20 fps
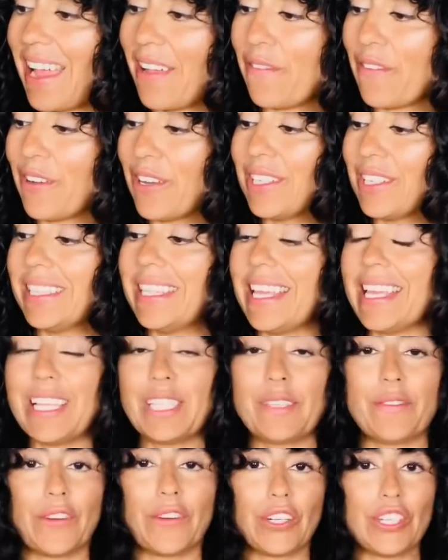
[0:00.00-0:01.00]
First
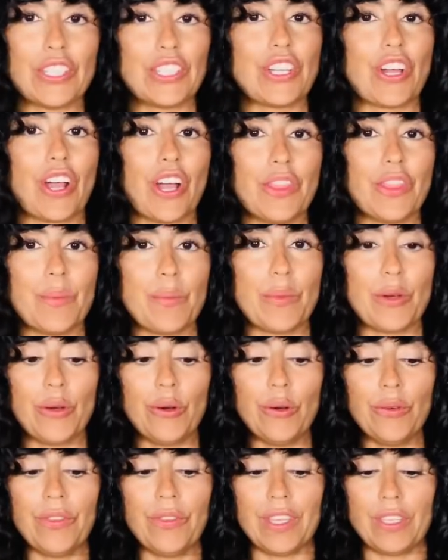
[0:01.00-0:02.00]
things first, you're on the
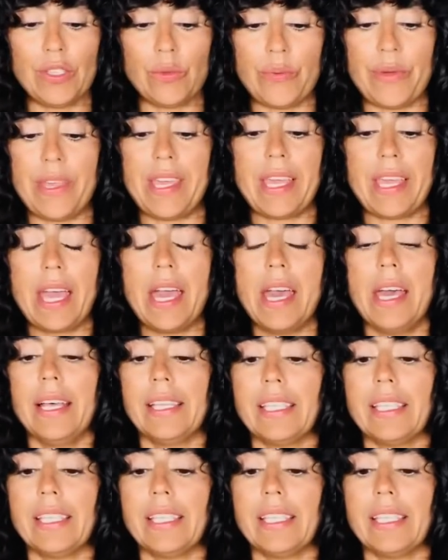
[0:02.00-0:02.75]
move this week.